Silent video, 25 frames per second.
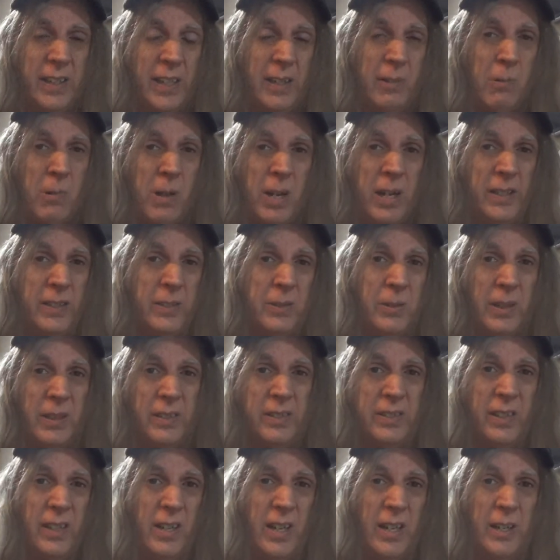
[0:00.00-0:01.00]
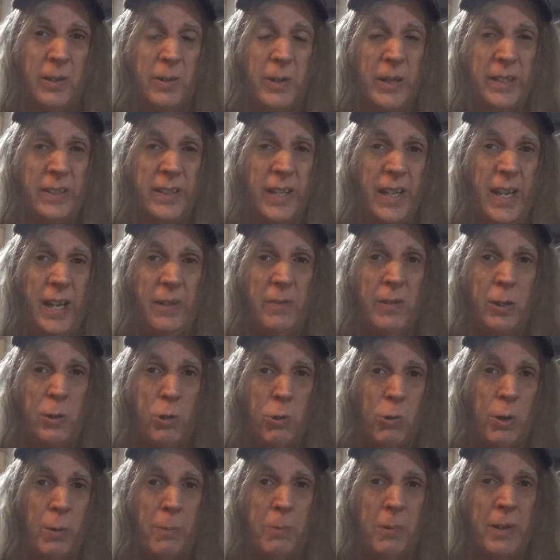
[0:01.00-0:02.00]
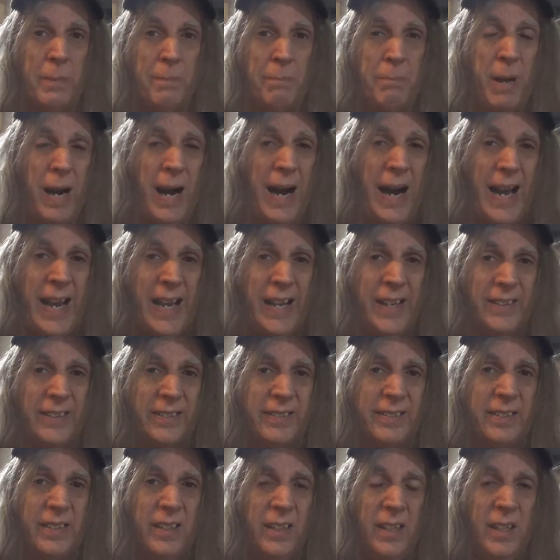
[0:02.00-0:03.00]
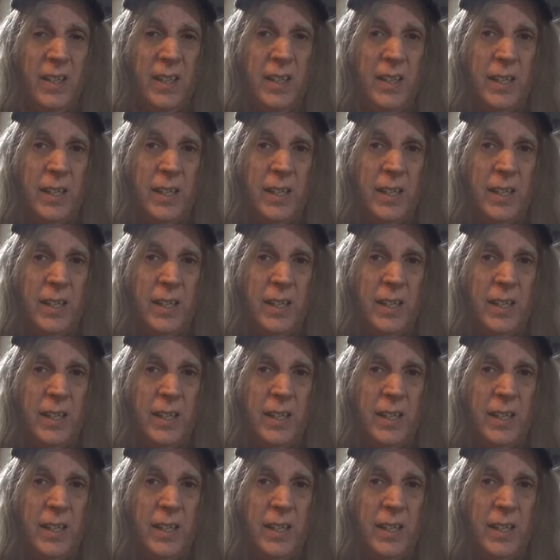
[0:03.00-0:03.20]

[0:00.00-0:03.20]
They want to exonerate. They have a corporate bias.